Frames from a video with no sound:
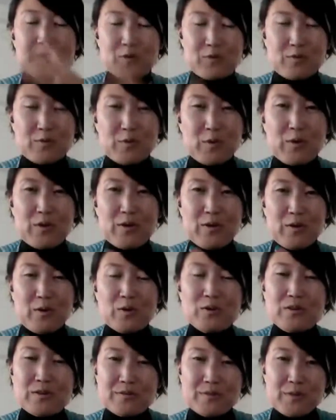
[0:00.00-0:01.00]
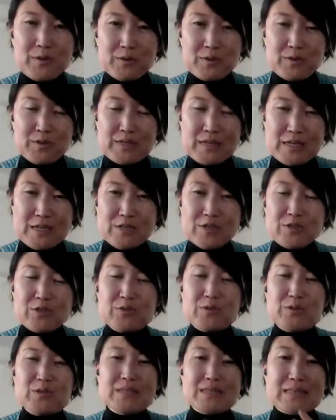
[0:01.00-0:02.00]
for all of those
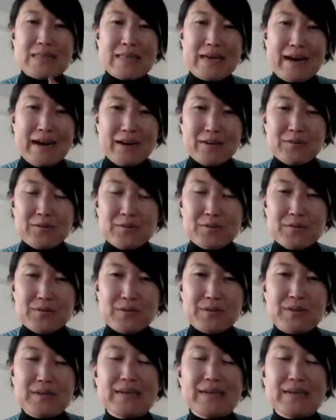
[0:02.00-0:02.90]
issues now